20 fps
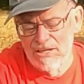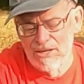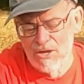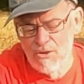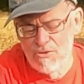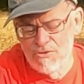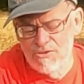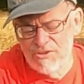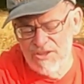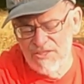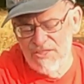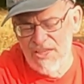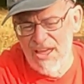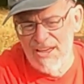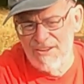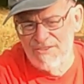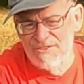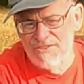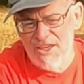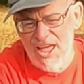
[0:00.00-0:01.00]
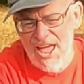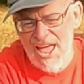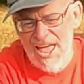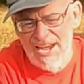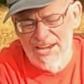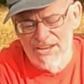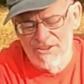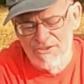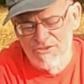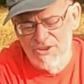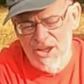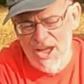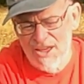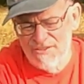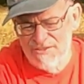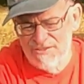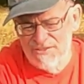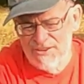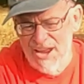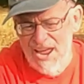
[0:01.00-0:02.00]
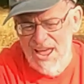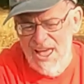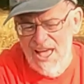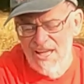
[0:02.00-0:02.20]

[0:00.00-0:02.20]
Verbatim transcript: loosen this and adjust